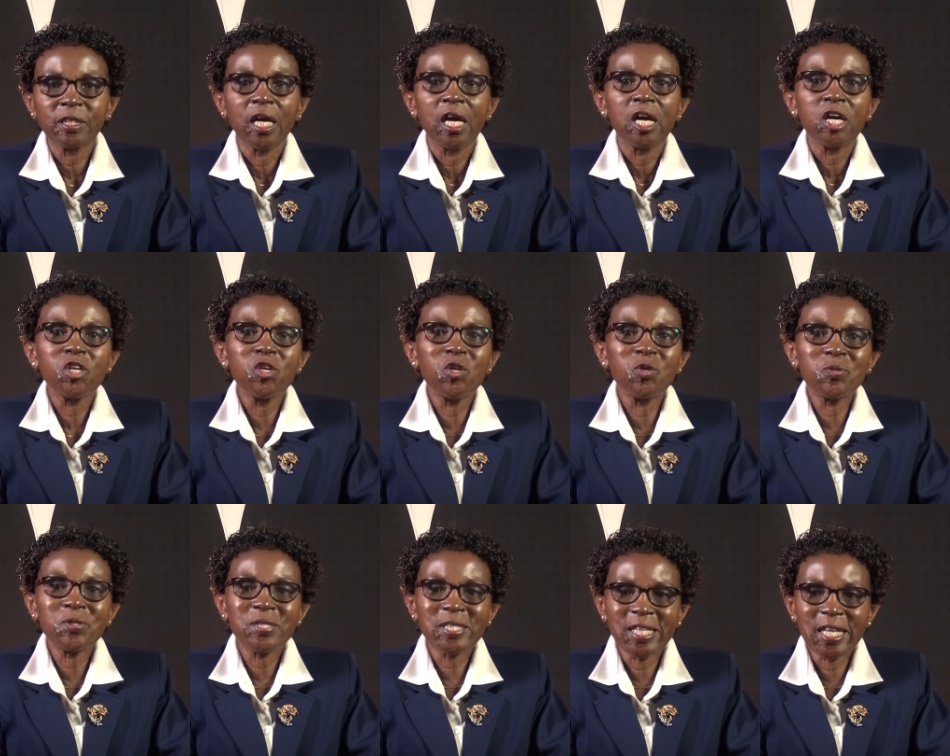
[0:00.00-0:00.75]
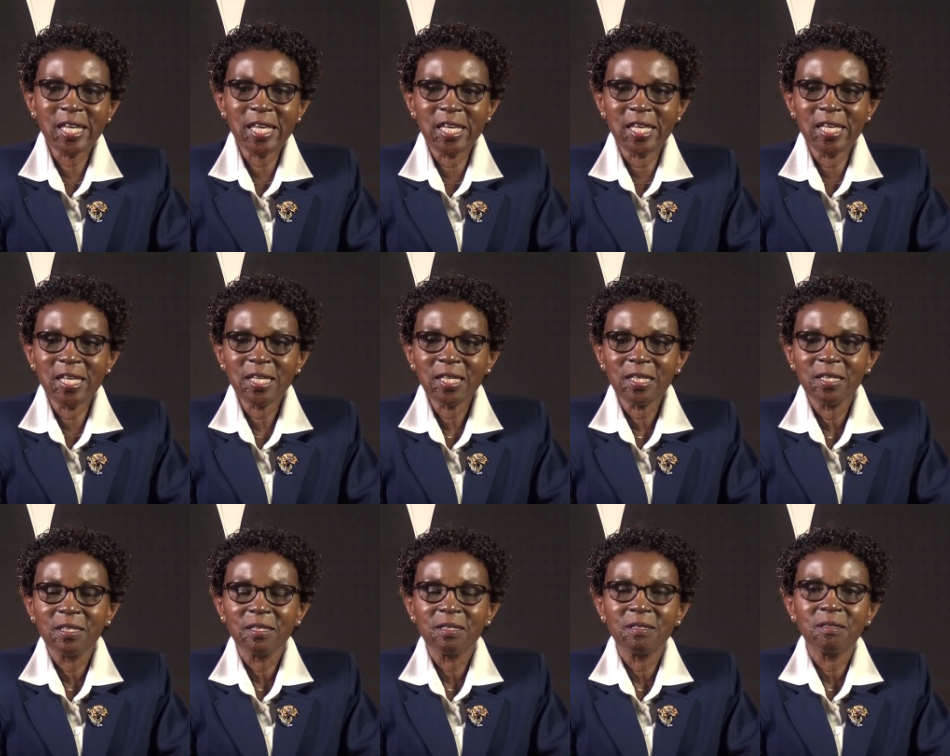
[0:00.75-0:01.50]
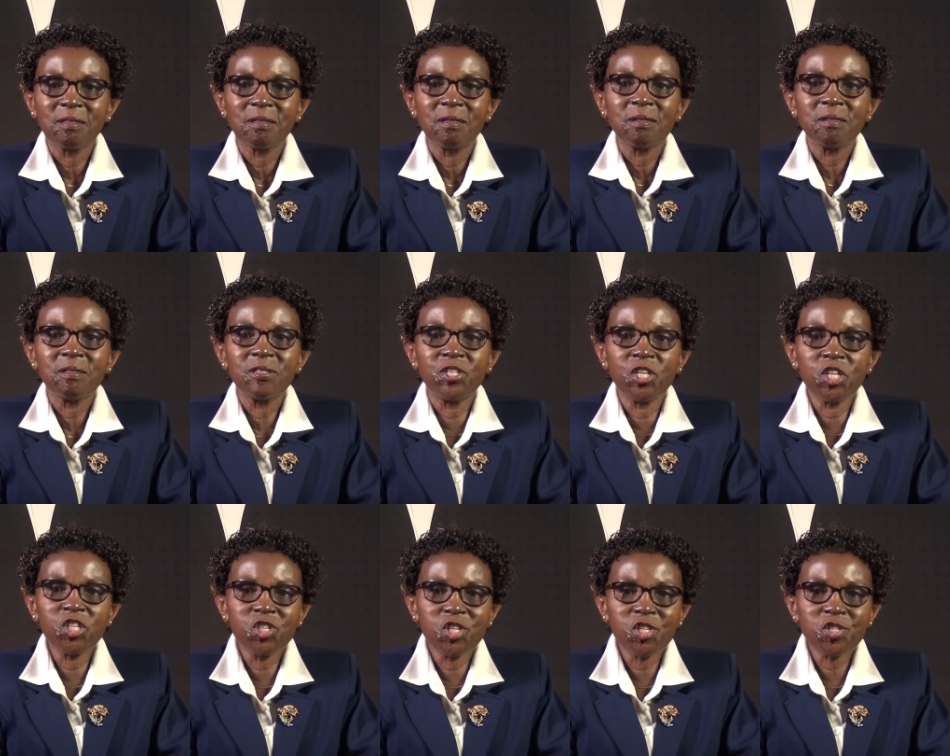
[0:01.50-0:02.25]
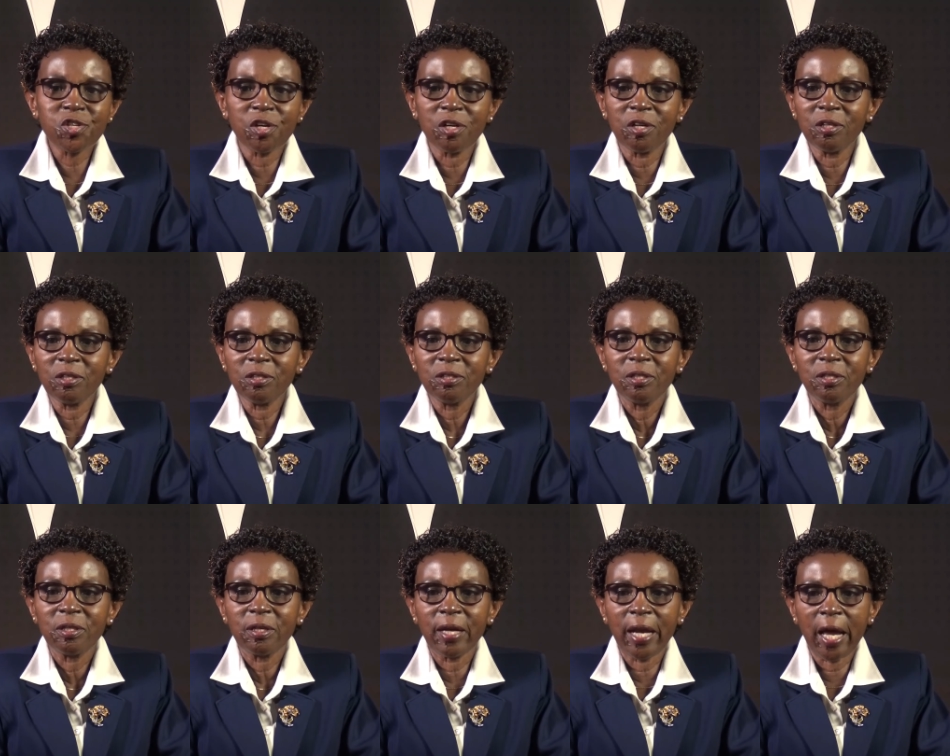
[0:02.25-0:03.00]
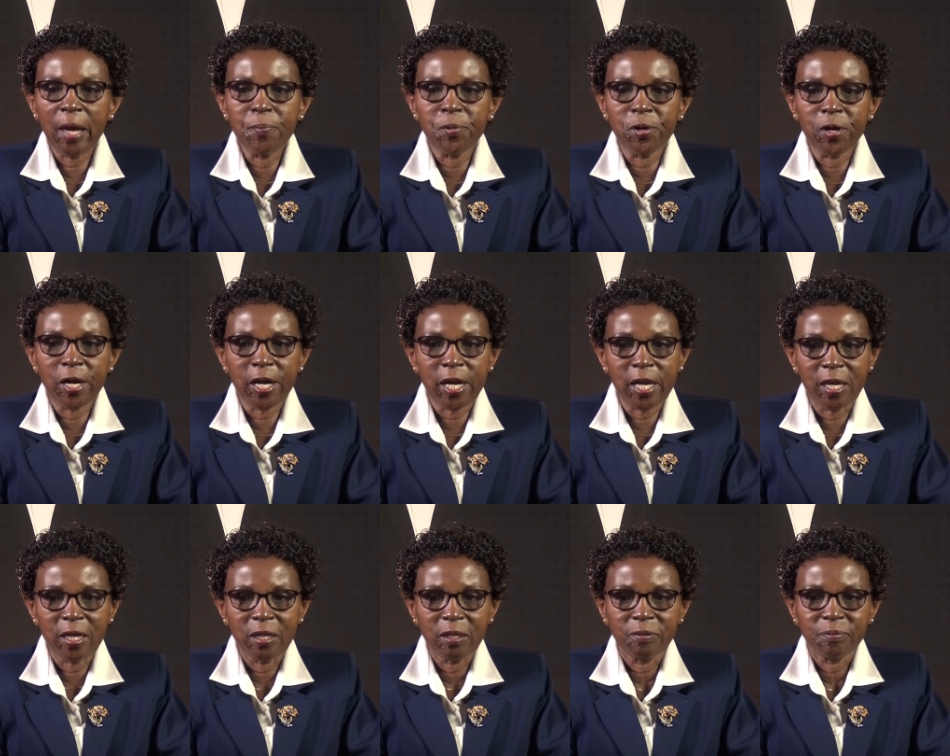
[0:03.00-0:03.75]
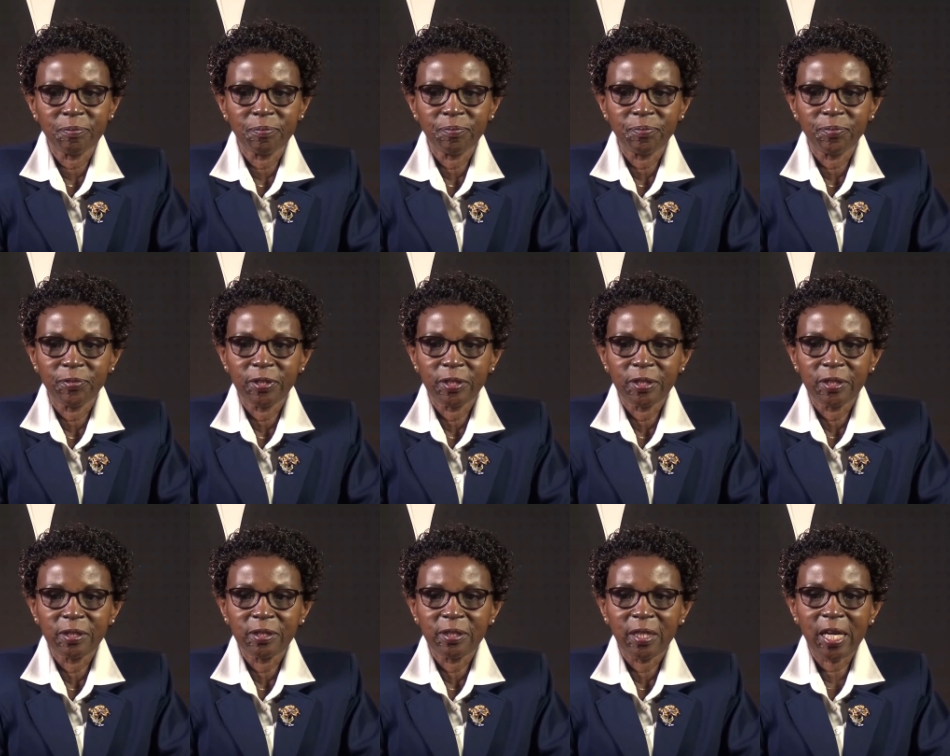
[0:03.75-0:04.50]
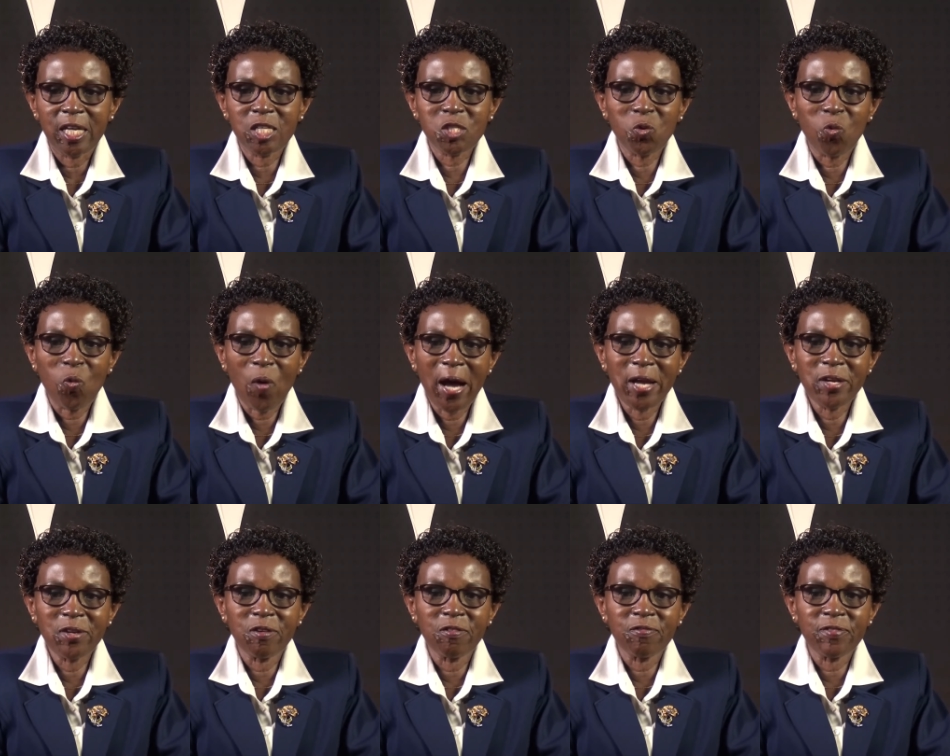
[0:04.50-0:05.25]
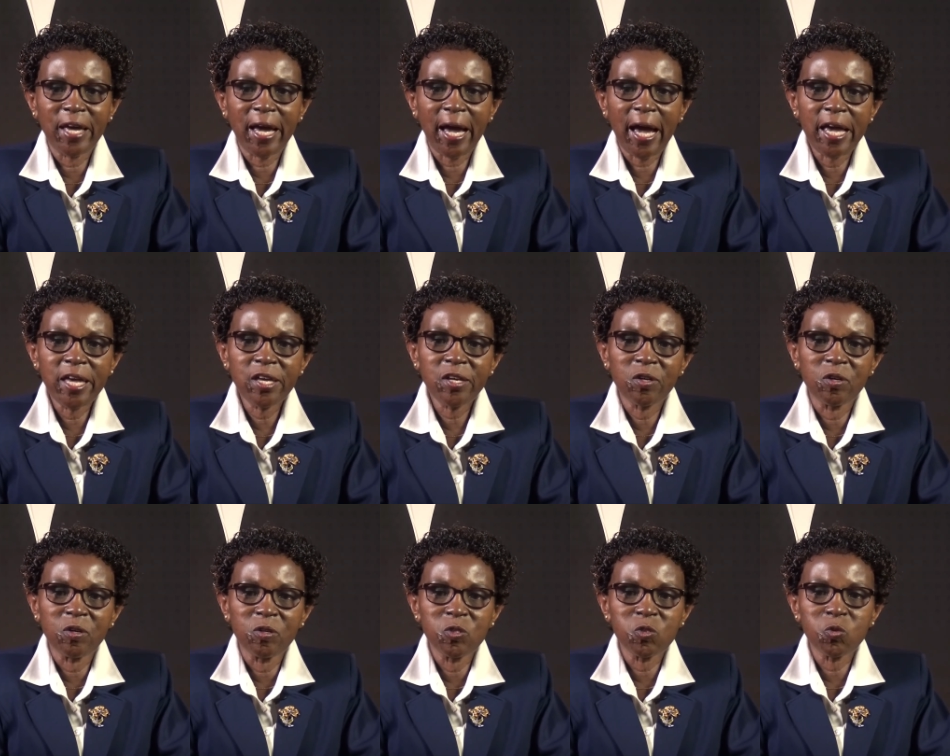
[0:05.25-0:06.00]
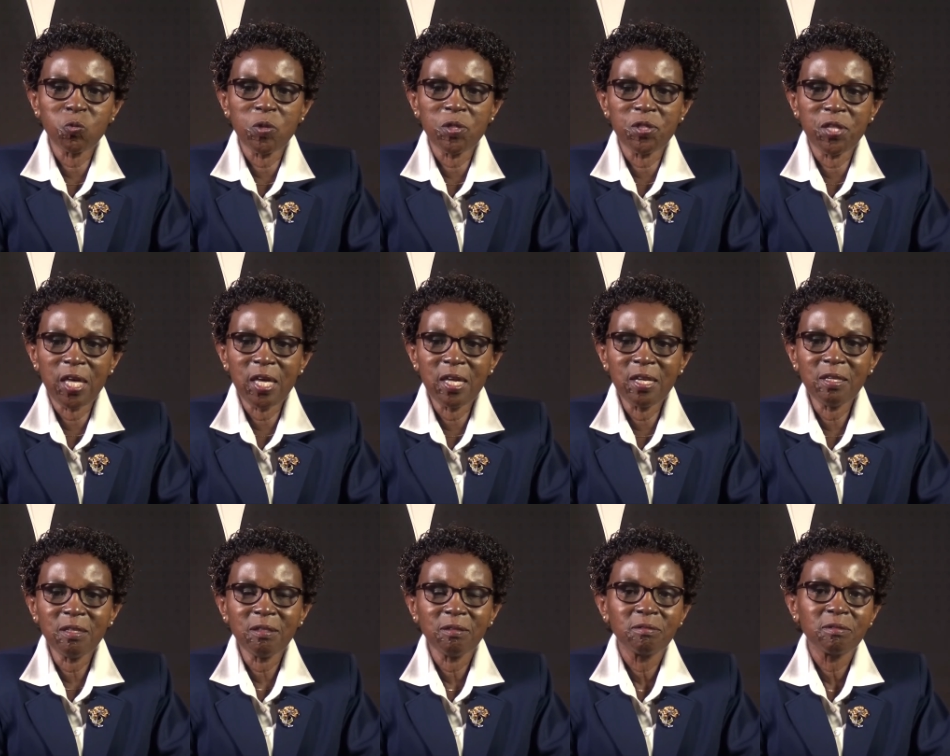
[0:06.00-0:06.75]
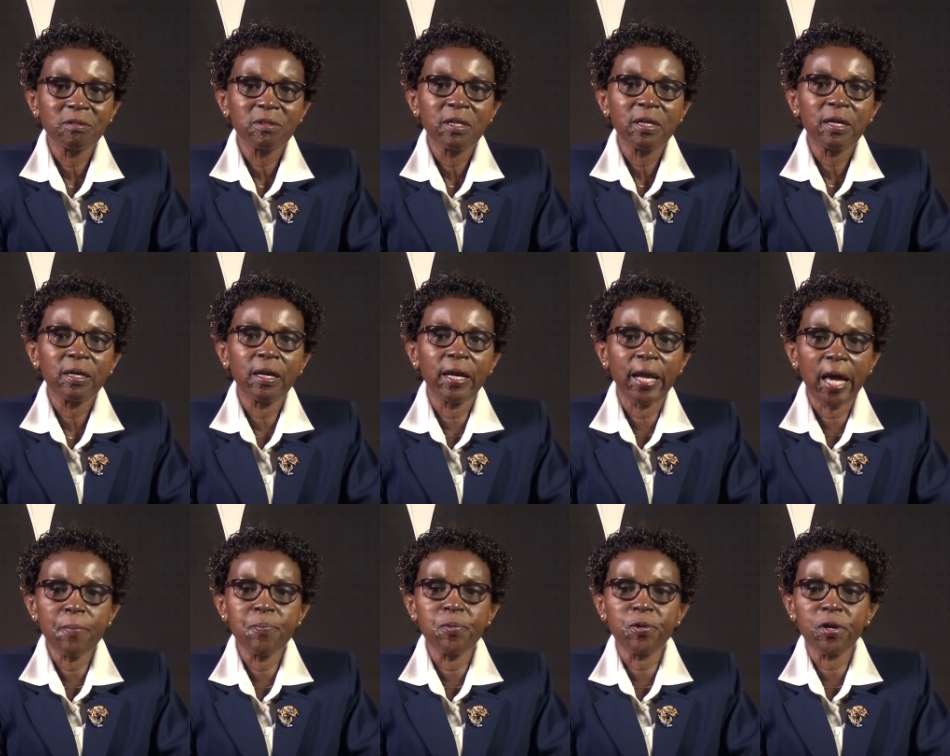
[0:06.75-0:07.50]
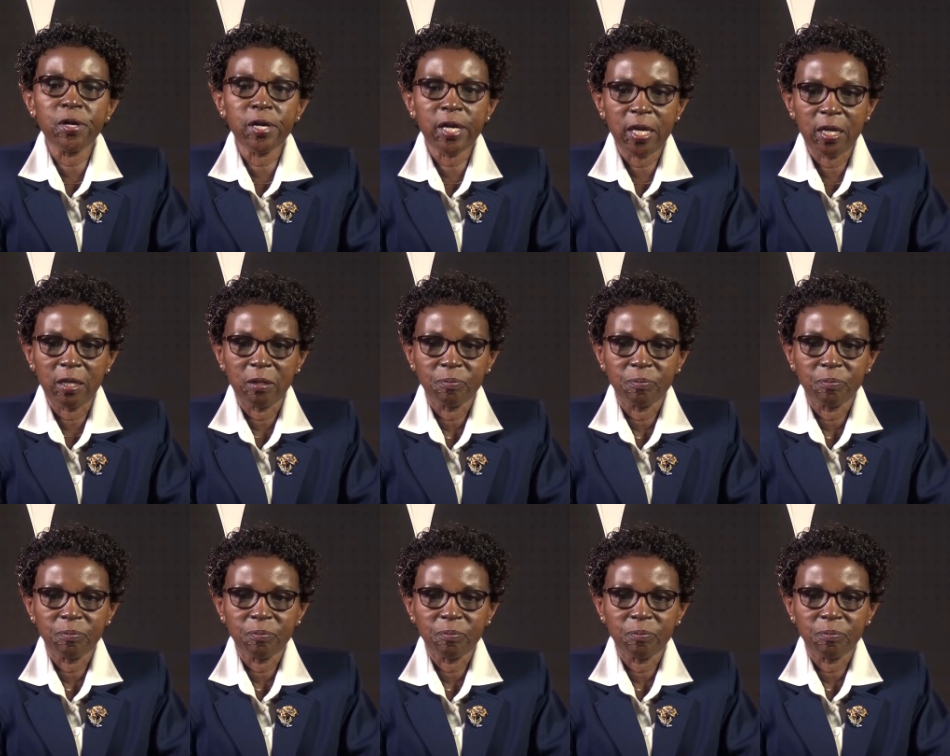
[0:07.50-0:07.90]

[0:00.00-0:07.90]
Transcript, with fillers: you'll see digital library as one of the icons within library.